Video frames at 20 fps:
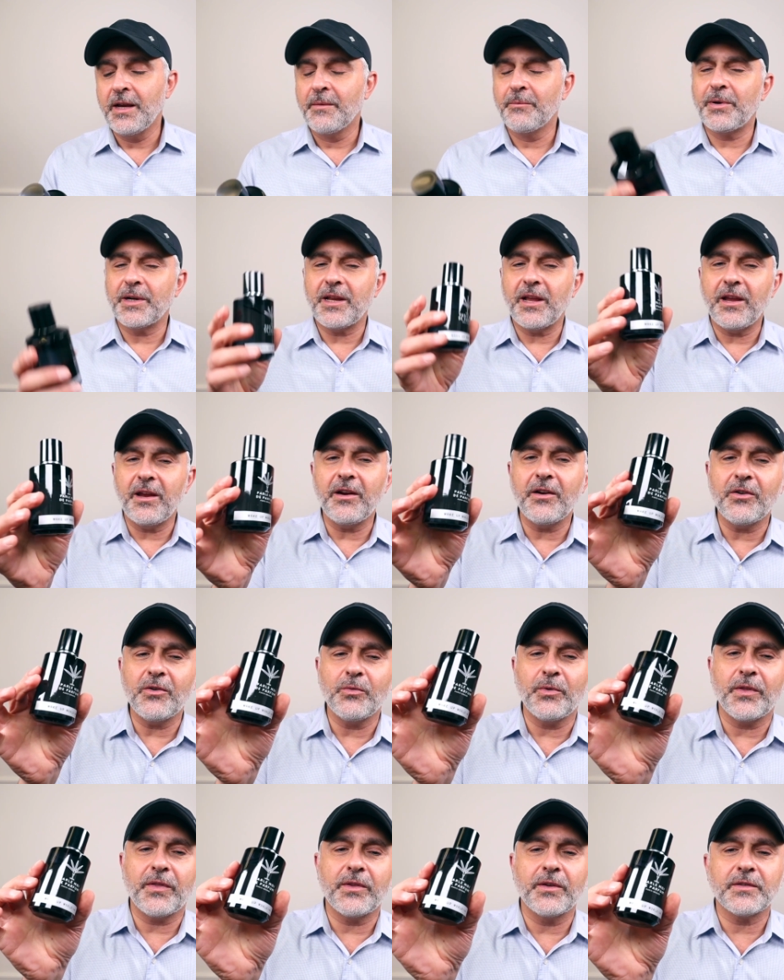But here
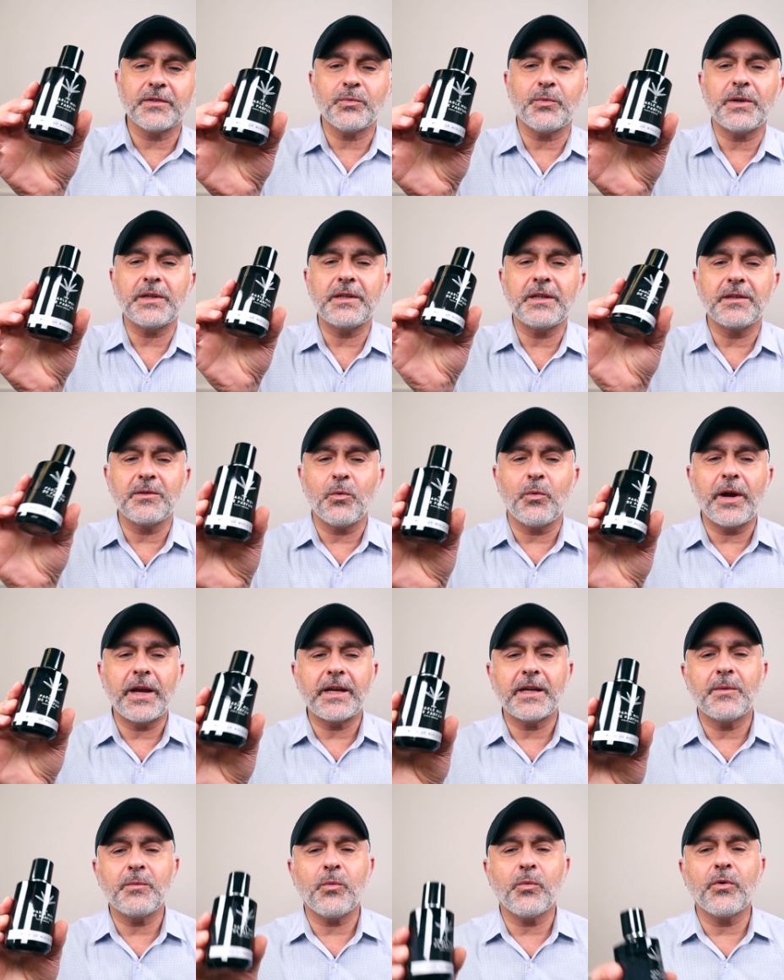with this one, one in the
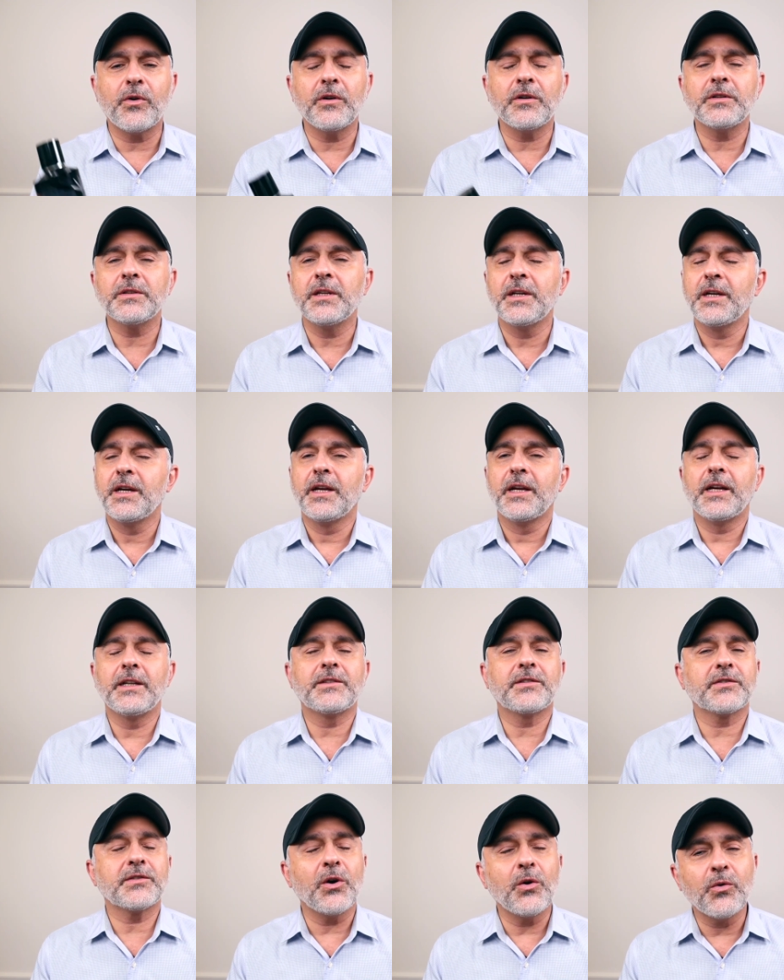wake up world.
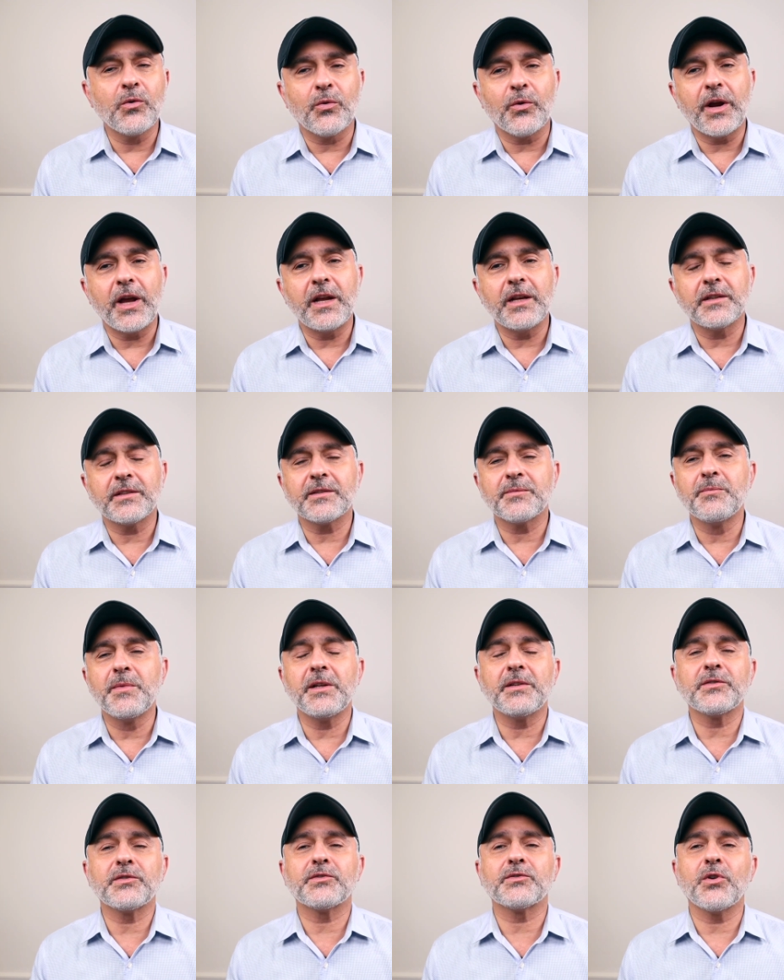It's so great. It
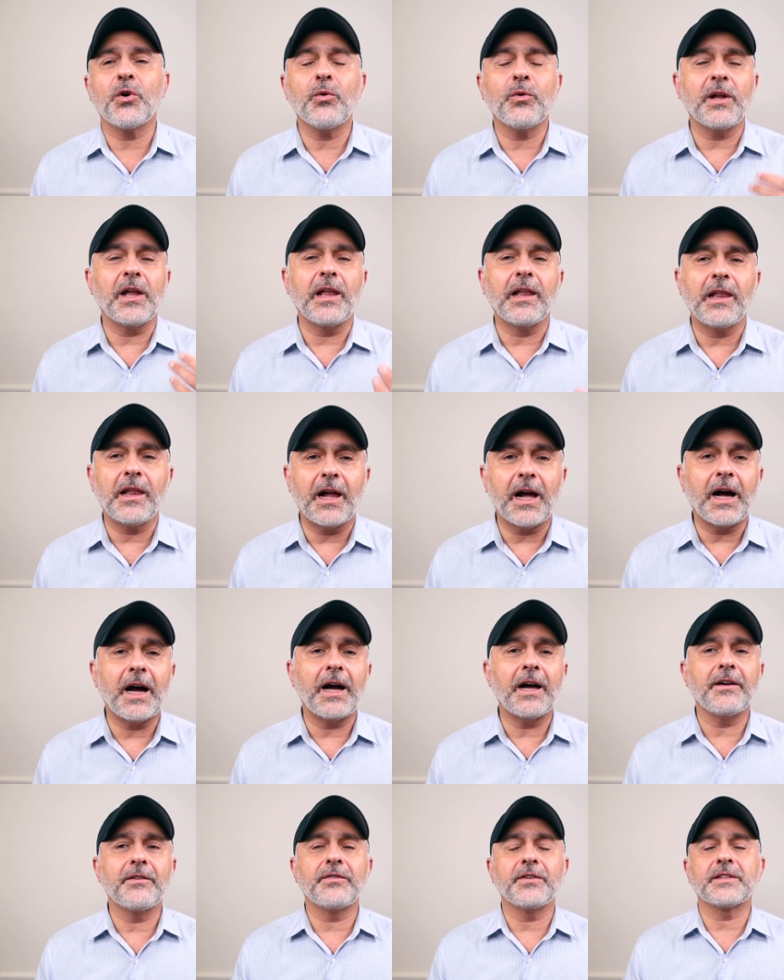smells so
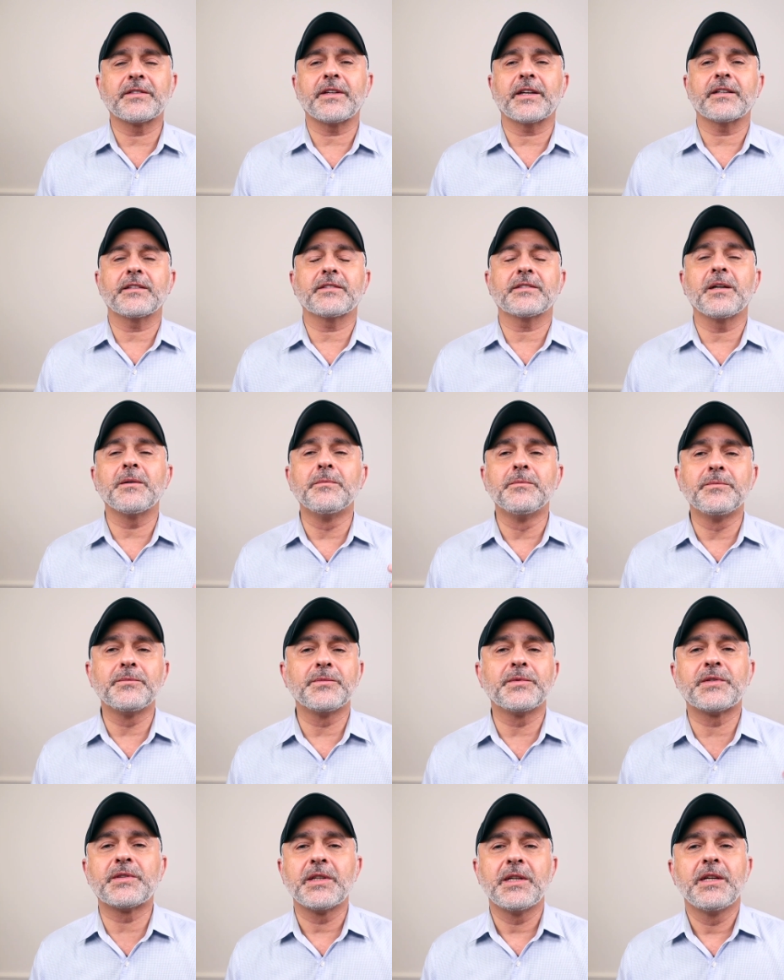alive. It's like
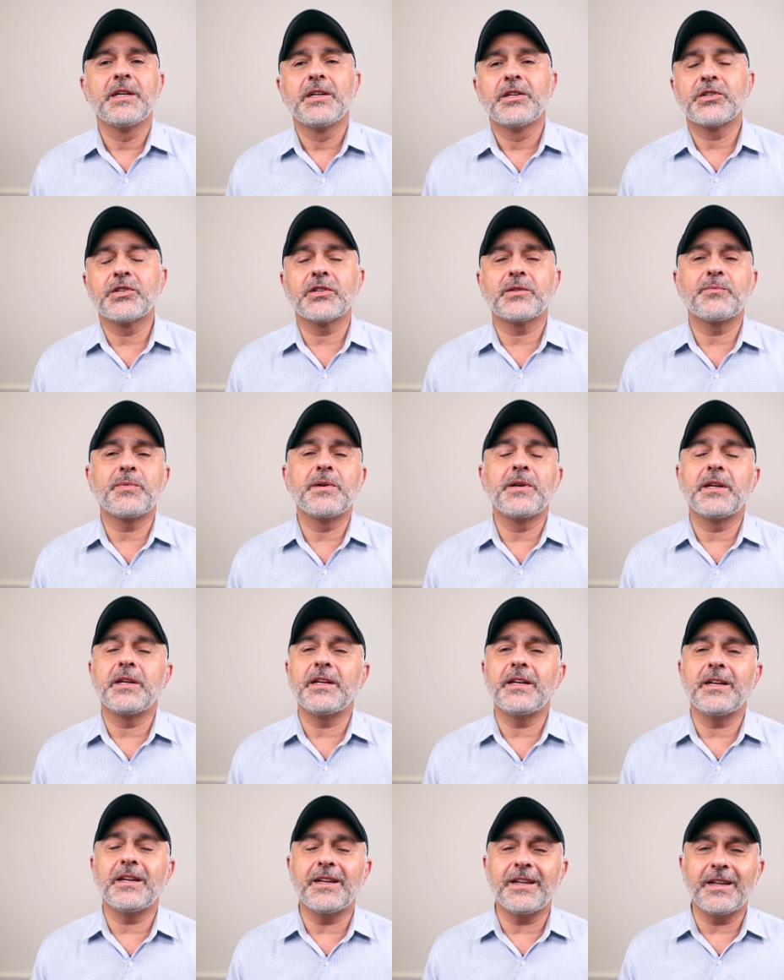something's just been